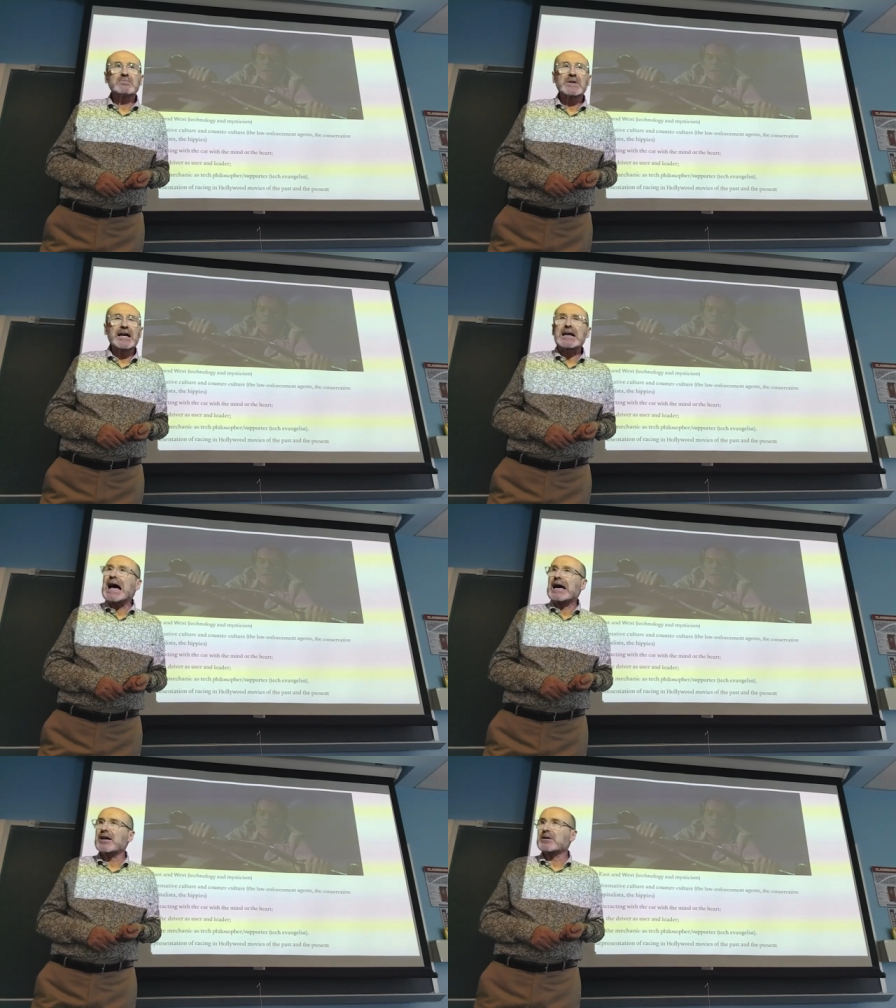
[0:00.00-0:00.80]
get
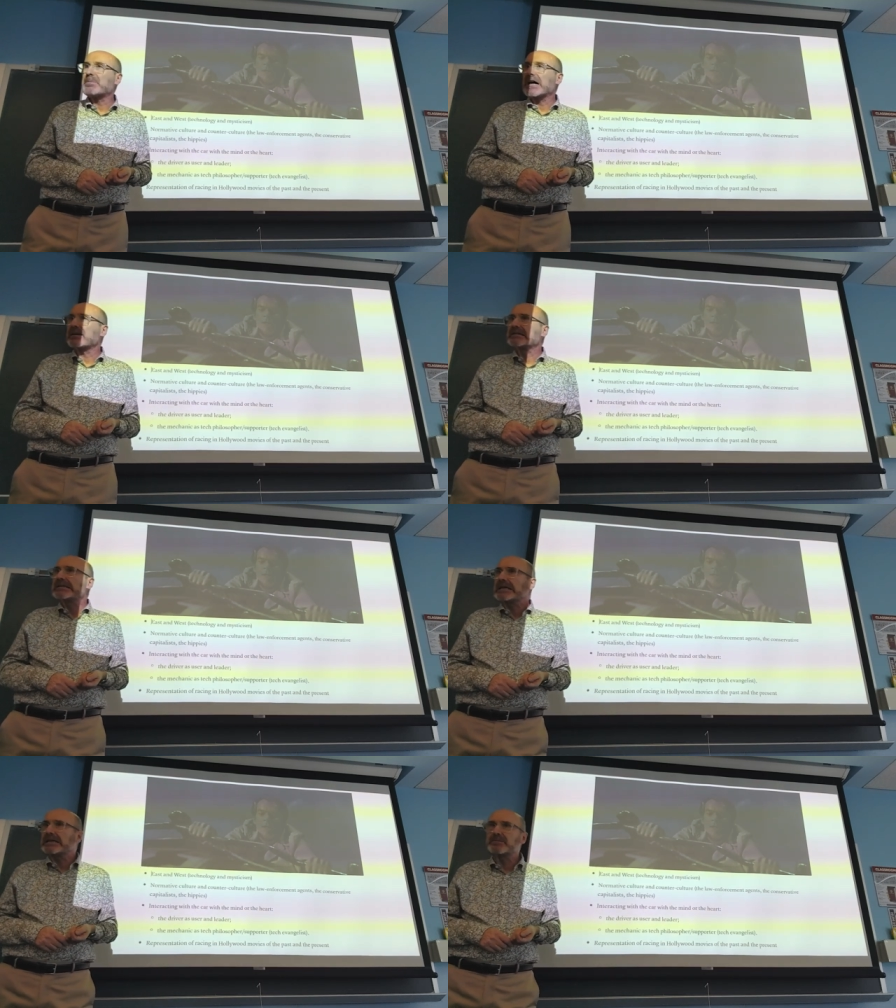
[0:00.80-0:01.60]
hired by a
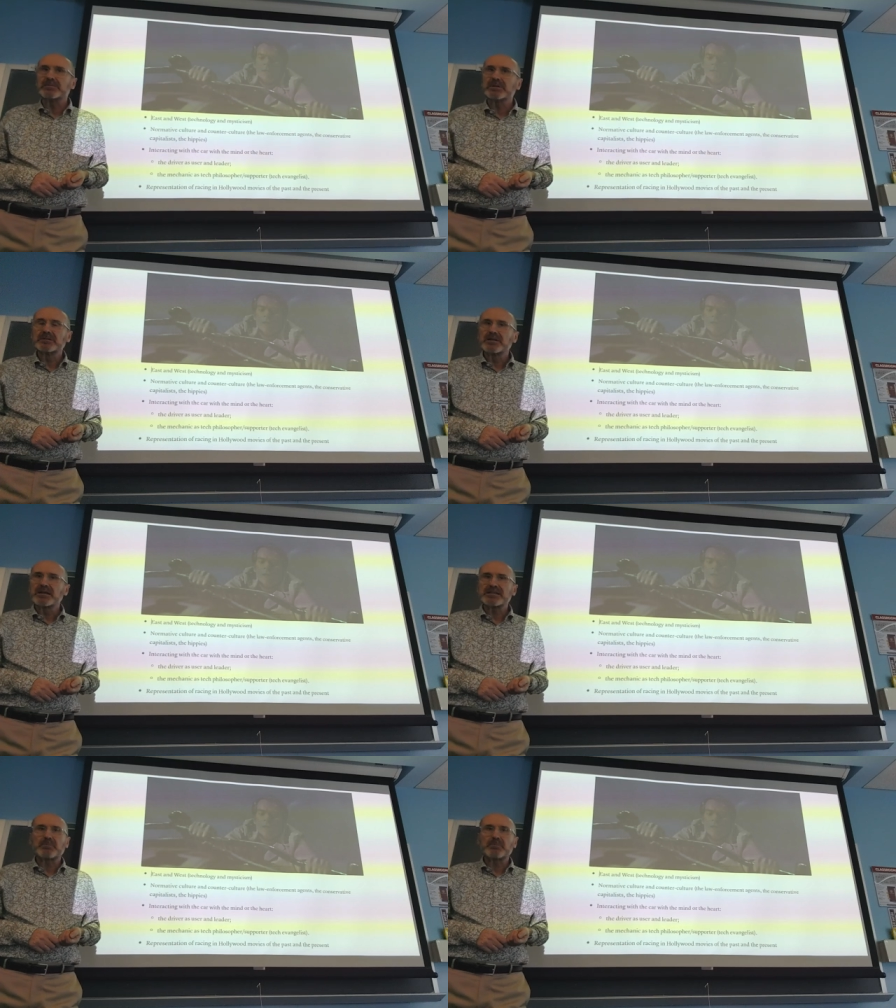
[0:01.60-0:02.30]
team is